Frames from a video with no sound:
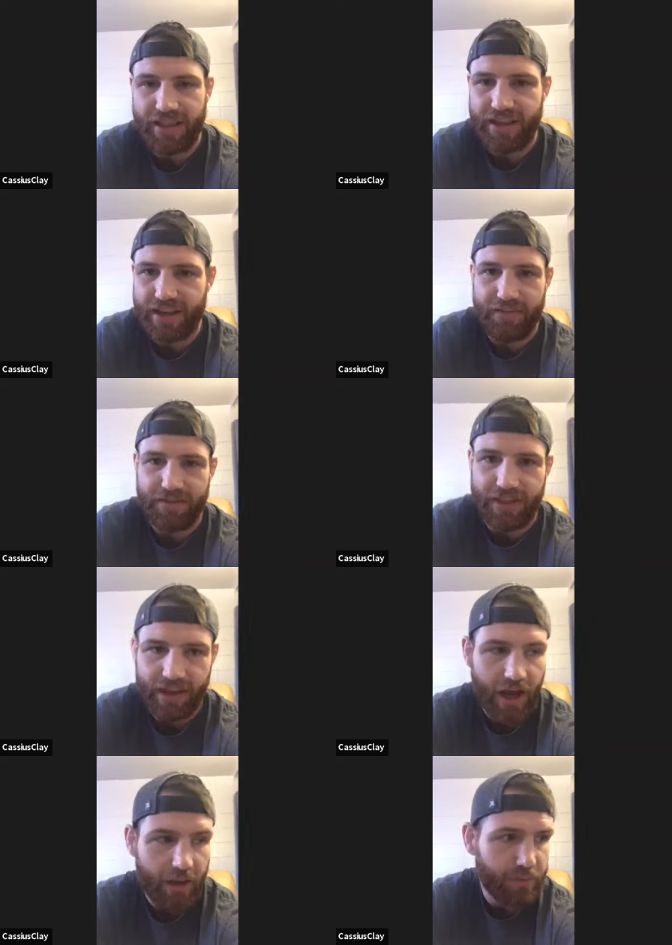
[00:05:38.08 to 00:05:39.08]
think
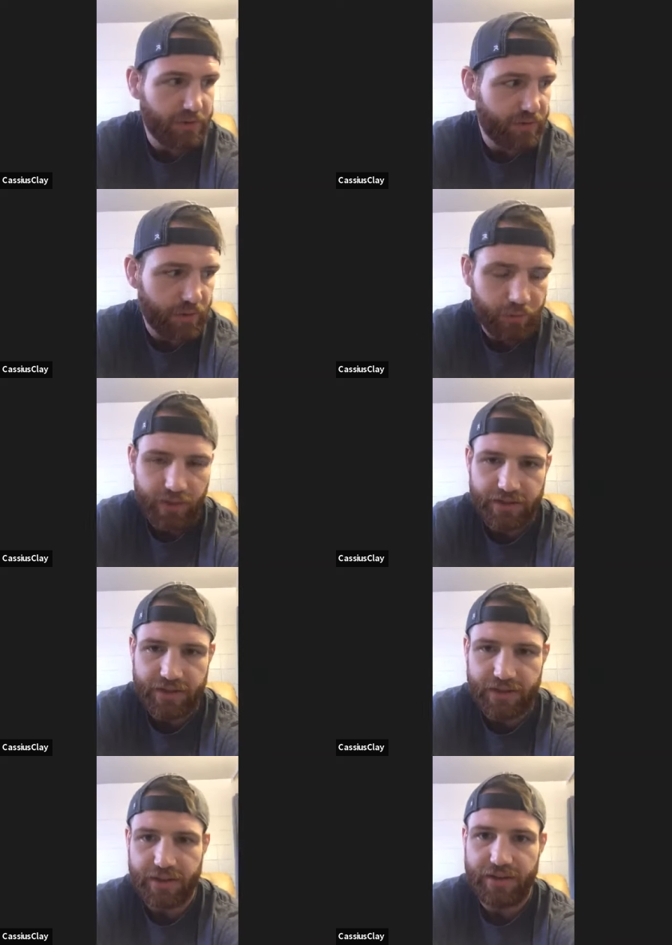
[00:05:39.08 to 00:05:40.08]
everything happens for a
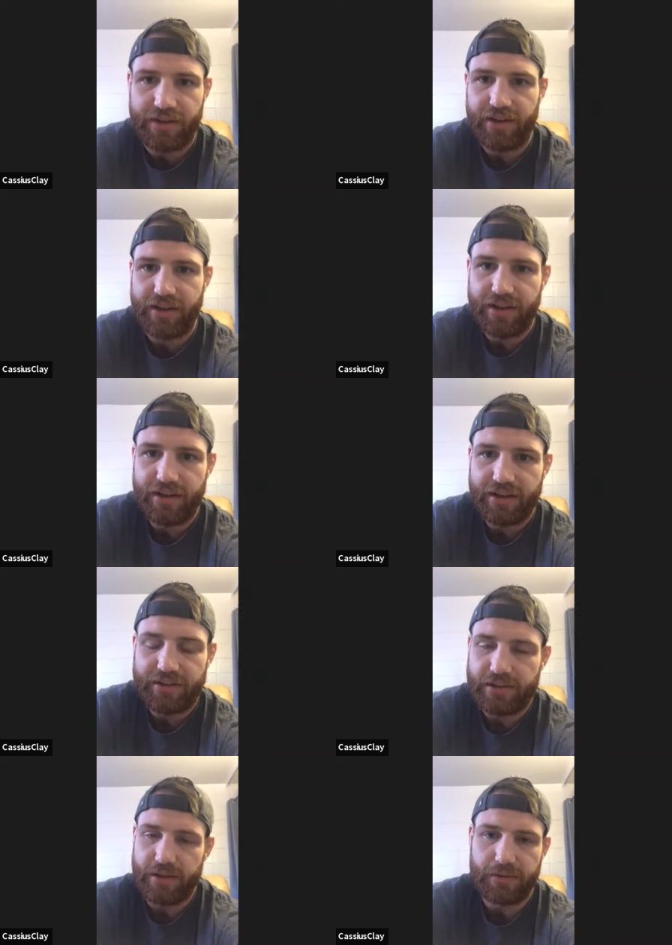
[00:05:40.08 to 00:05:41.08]
reason. And
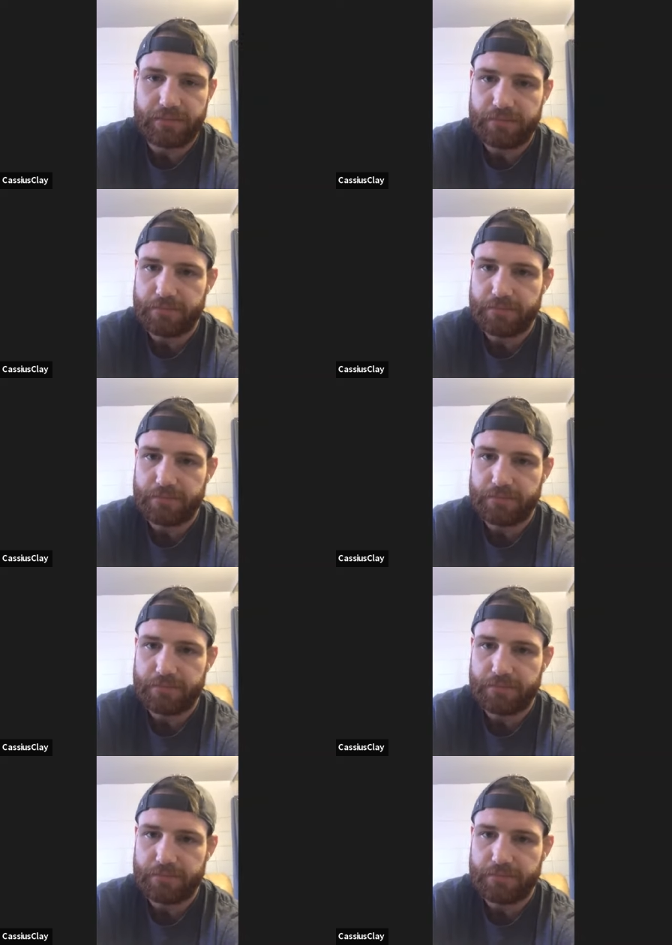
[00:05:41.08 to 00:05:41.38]
so,